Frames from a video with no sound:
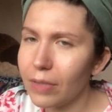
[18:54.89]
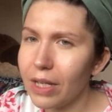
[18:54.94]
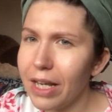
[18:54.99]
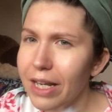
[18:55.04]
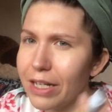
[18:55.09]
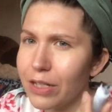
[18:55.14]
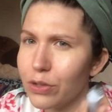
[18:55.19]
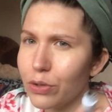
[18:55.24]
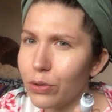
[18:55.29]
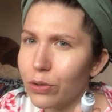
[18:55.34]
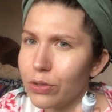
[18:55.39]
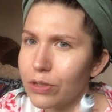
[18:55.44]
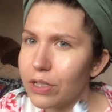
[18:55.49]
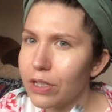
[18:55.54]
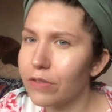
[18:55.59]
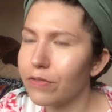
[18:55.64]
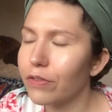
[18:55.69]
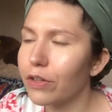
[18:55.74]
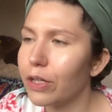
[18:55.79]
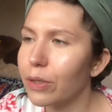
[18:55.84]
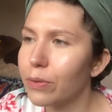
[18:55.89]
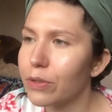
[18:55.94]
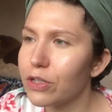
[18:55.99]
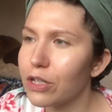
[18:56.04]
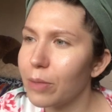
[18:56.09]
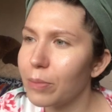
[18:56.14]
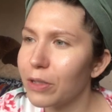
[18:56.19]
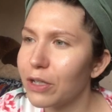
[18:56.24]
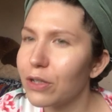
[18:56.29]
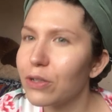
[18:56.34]
And it's cruelty free, which
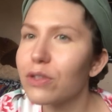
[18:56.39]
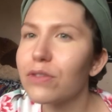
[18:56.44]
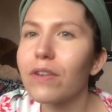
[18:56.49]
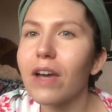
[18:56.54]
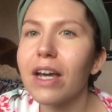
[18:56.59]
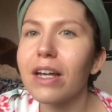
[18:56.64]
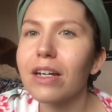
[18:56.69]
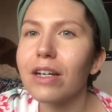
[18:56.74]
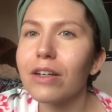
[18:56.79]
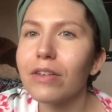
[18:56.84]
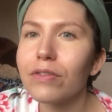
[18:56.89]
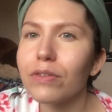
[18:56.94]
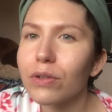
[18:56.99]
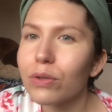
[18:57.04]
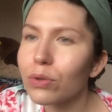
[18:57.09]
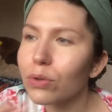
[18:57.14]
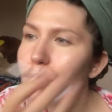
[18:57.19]
I'm a huge fan of.